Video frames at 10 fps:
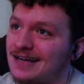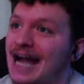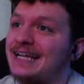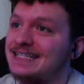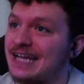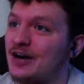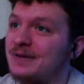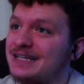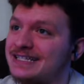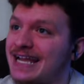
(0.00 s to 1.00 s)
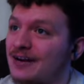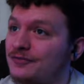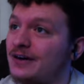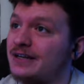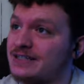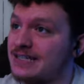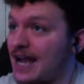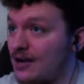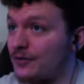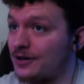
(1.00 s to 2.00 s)
I could tell because he had a fucking
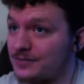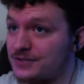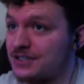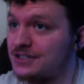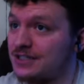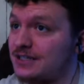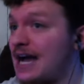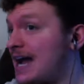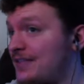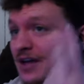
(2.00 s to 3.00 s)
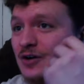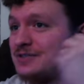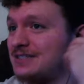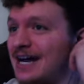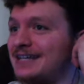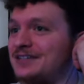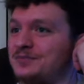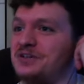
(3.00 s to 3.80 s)
staff on him. GG. Died. The host died to the